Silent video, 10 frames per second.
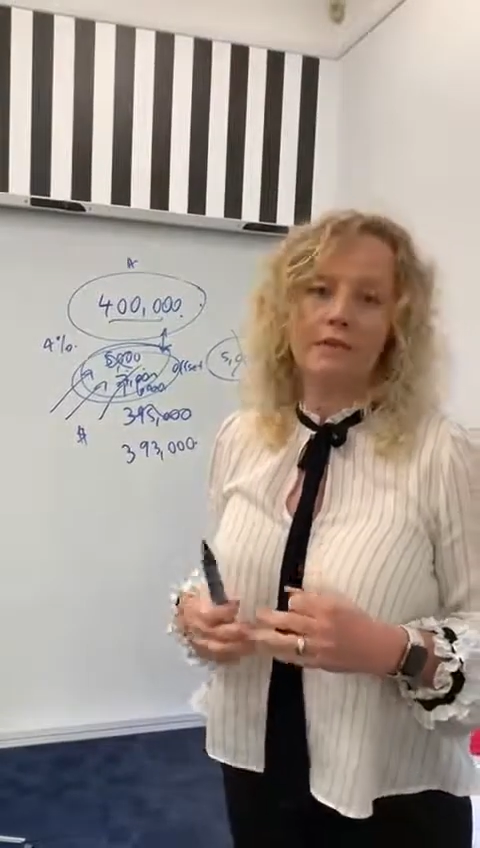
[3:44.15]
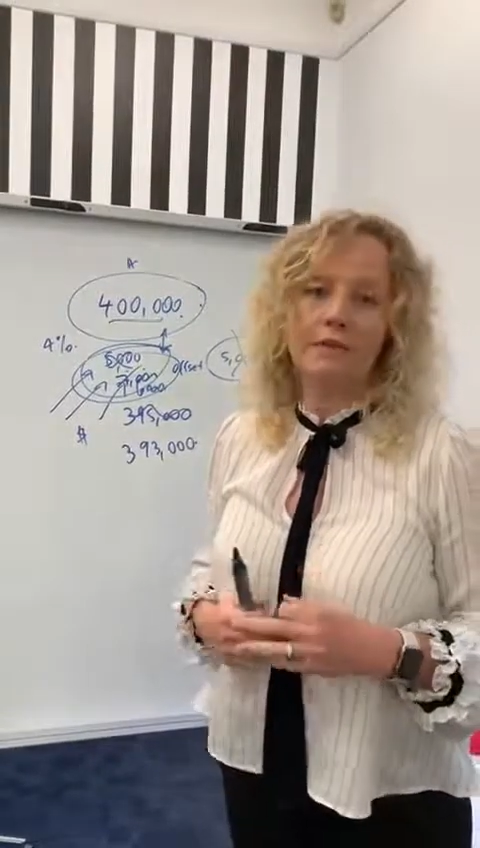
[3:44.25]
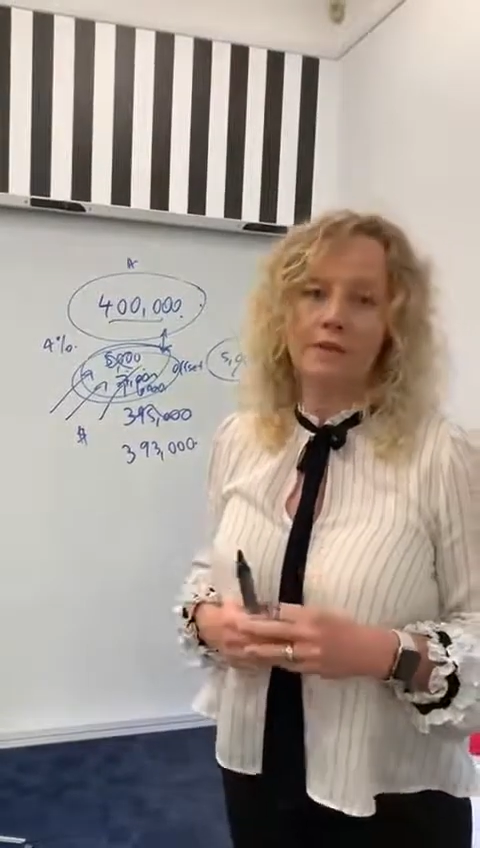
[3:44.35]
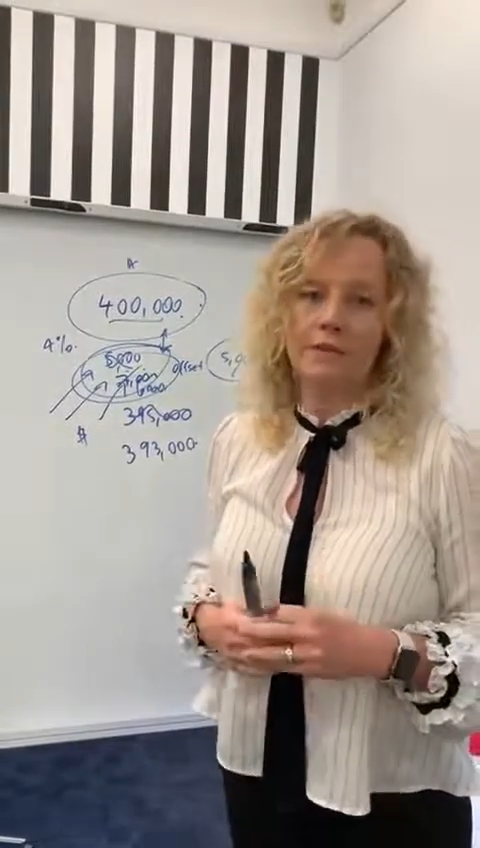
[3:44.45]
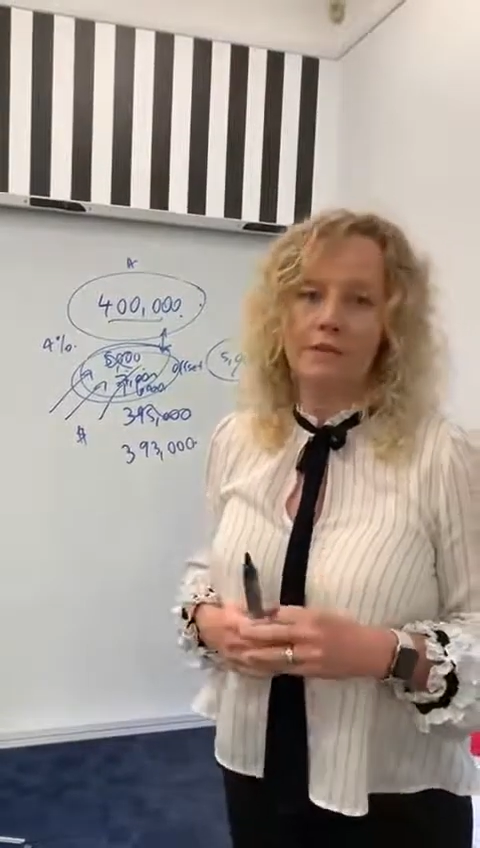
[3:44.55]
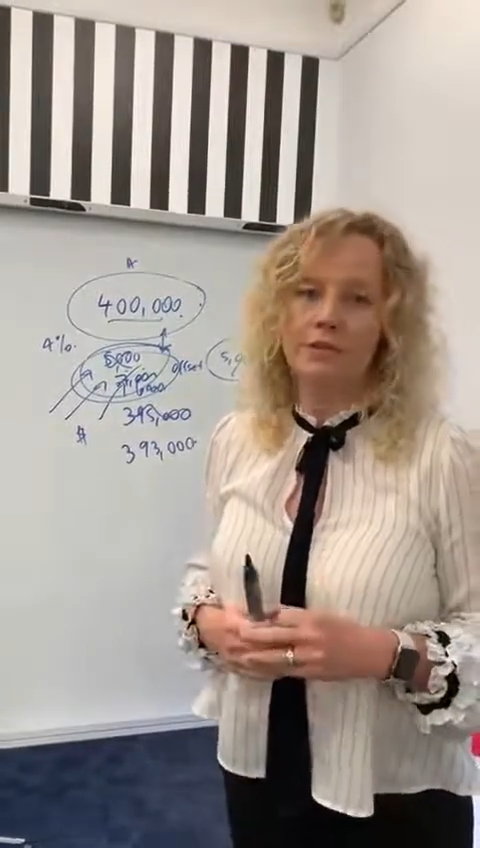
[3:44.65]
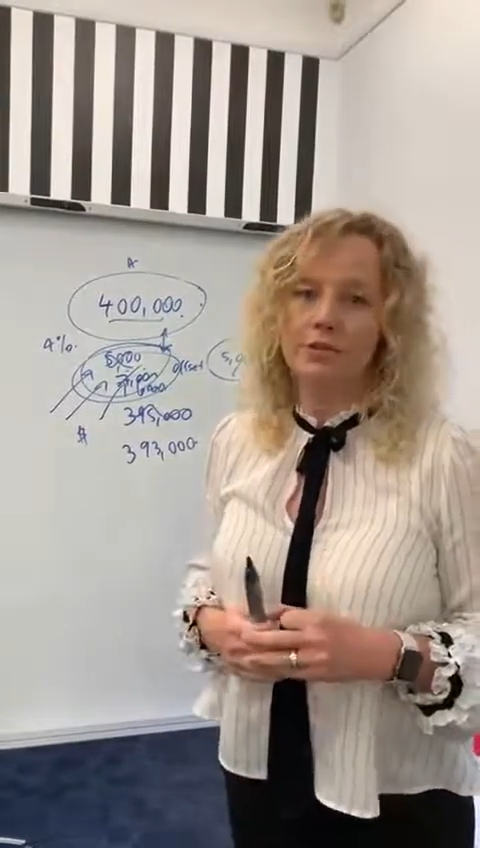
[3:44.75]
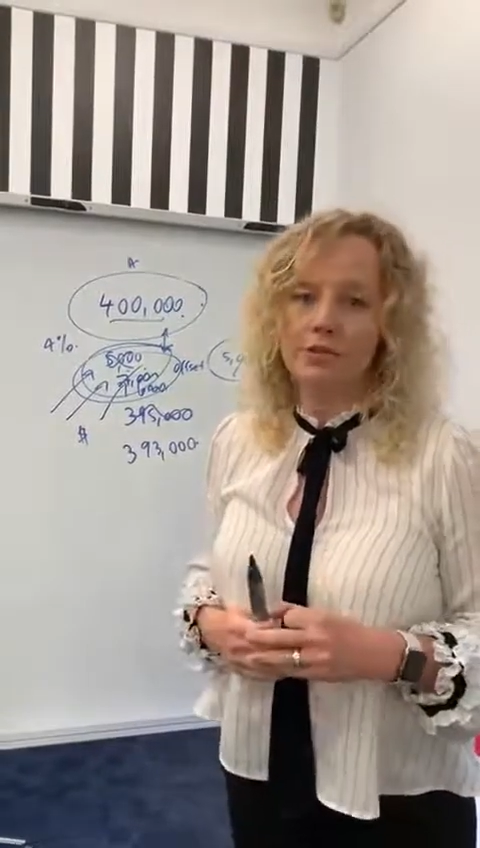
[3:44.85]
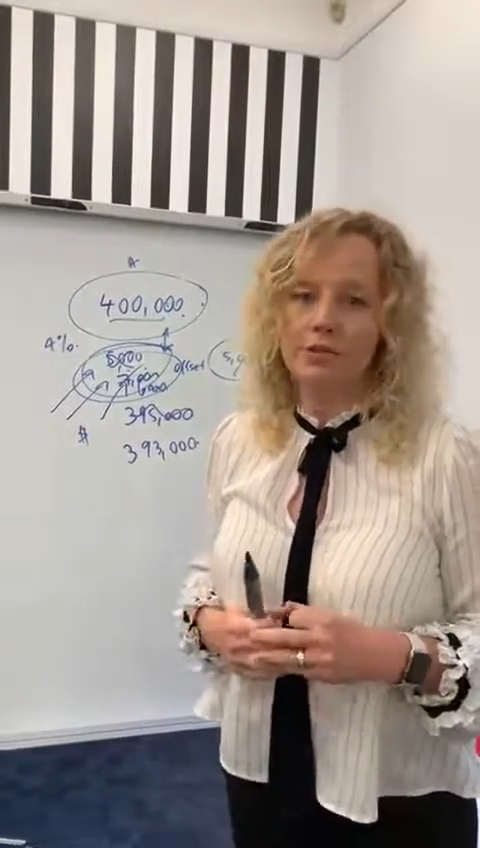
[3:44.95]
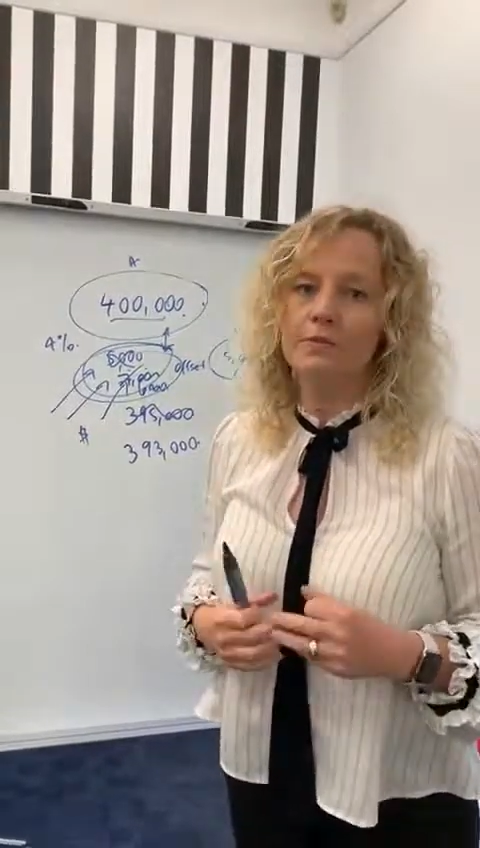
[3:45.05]
If they
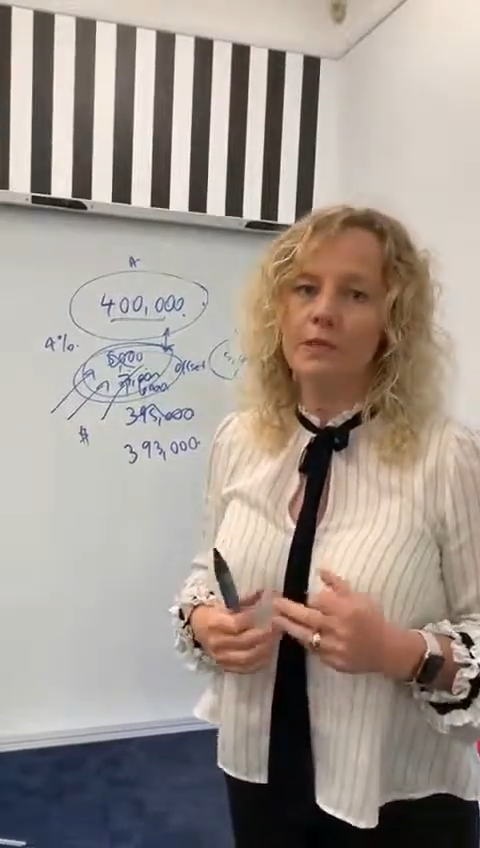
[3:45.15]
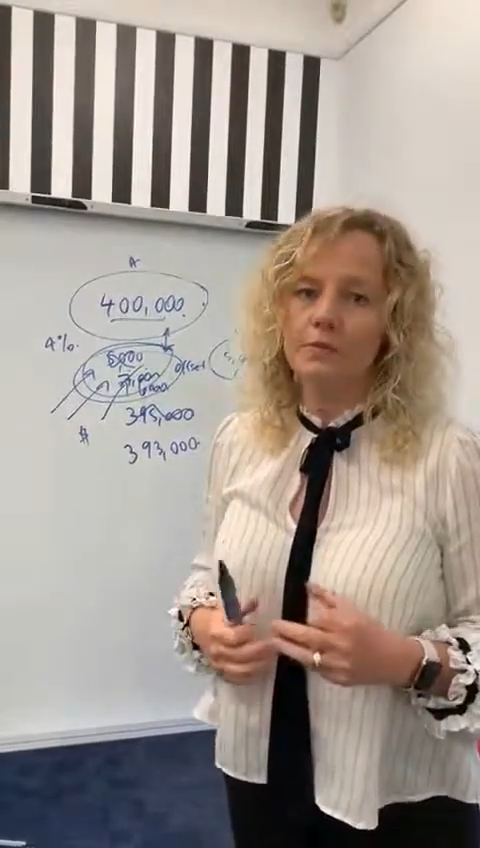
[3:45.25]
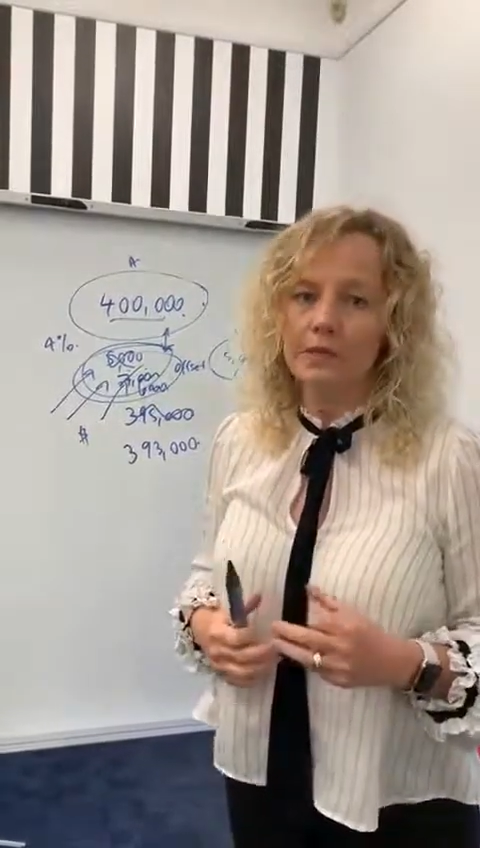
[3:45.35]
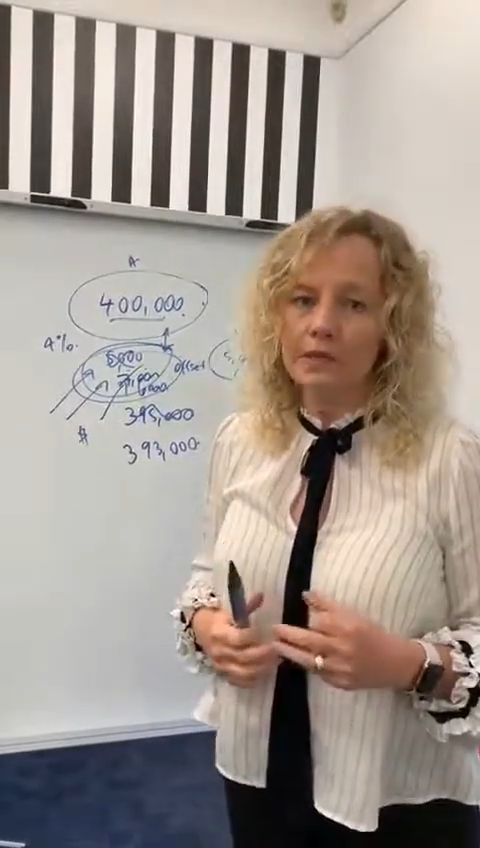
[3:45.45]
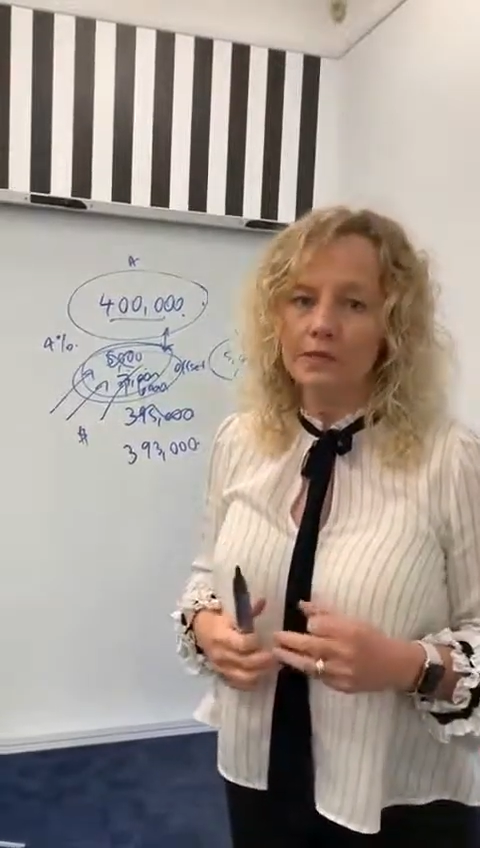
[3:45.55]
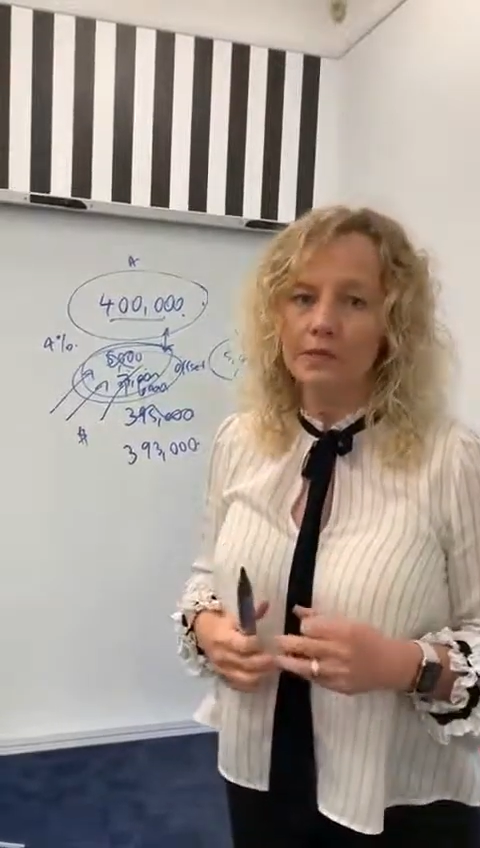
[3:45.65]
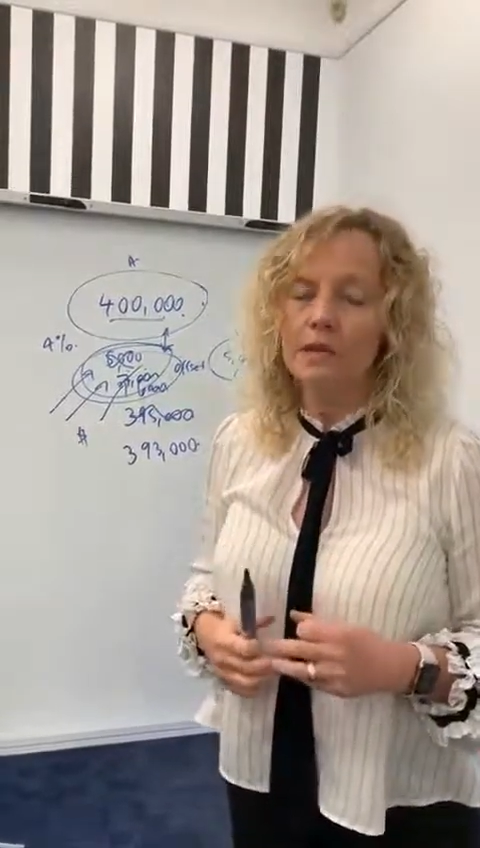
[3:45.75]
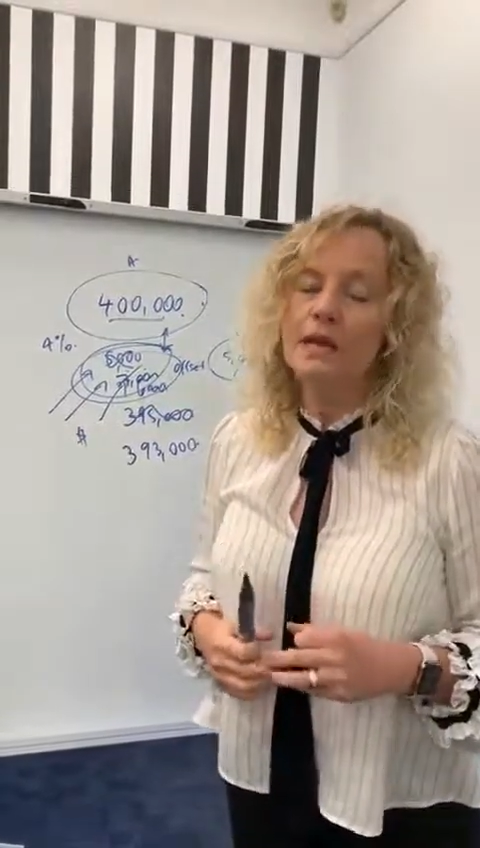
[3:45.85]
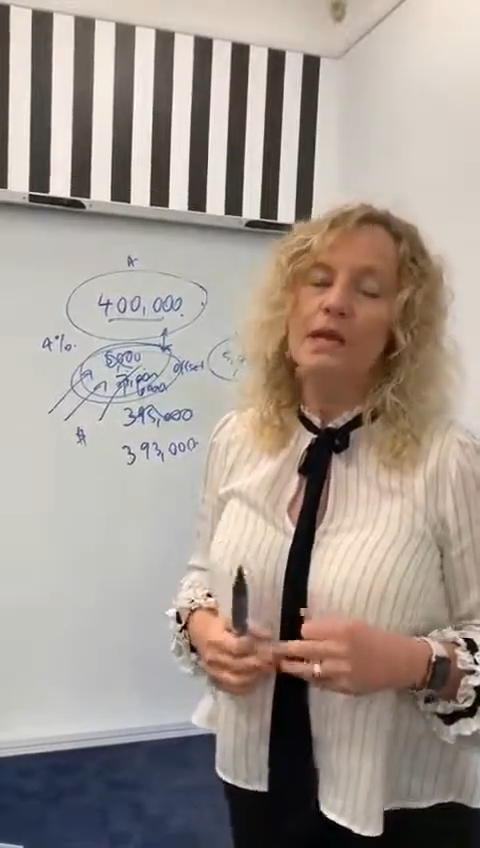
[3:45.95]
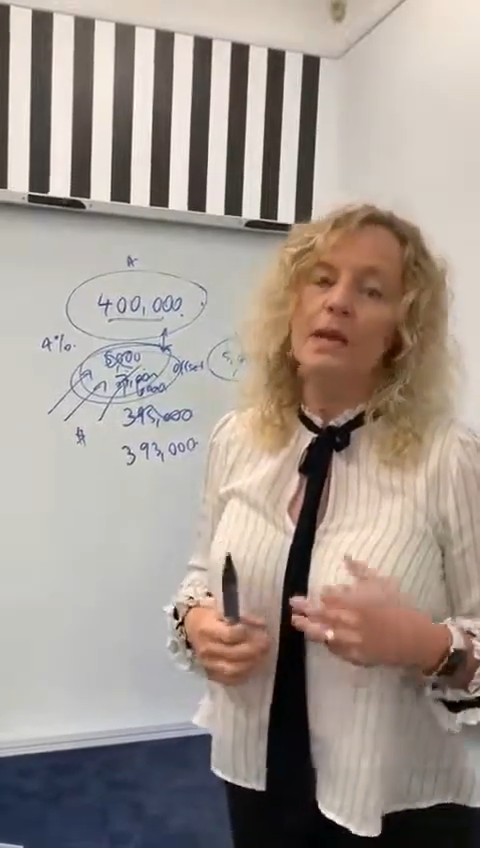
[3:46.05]
suit you, they're really
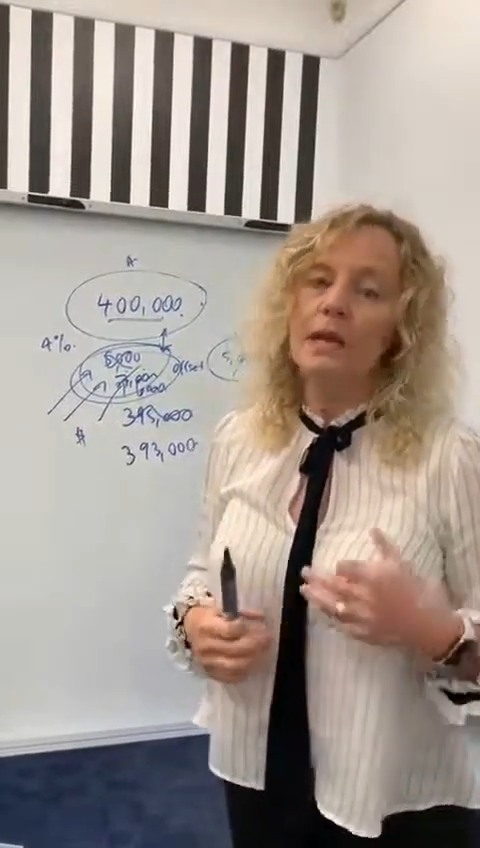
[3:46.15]
good.